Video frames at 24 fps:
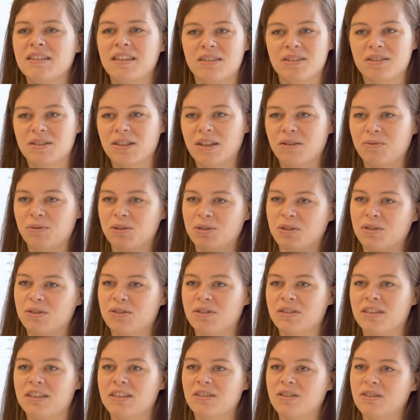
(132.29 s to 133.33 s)
That was
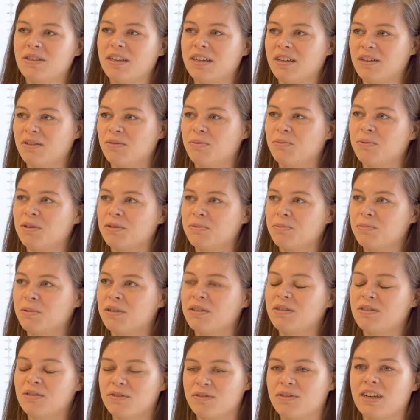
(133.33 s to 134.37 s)
also an issue, like what
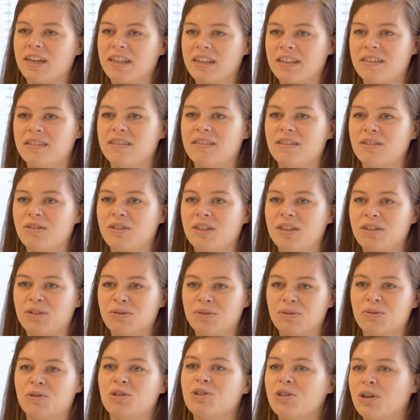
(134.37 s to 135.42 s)
parts of your identity do
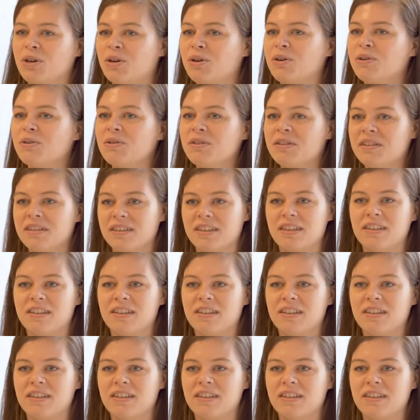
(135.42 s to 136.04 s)
you show